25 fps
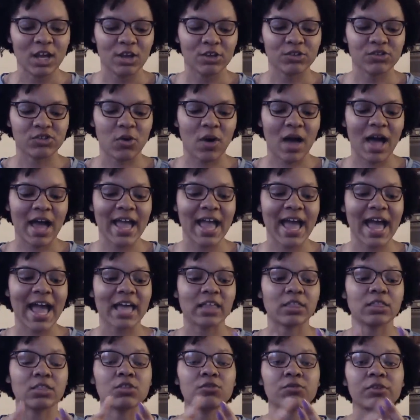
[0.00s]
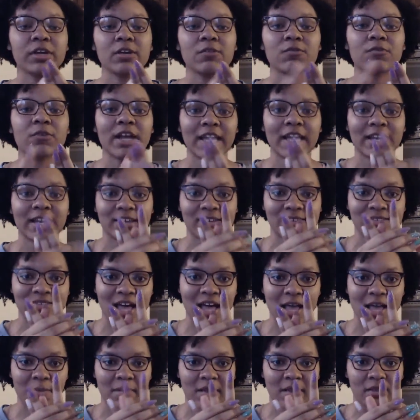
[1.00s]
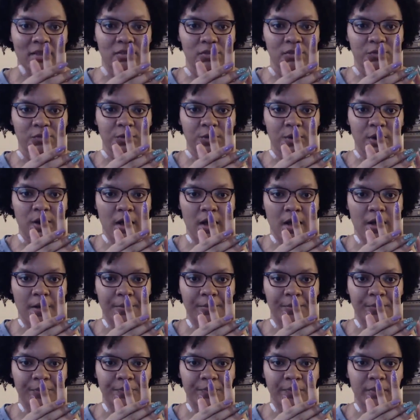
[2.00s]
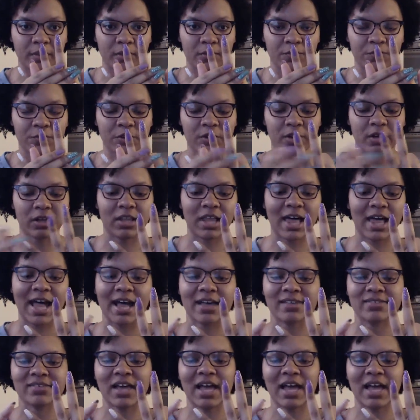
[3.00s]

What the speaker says: So I had 3 written assignments for a class.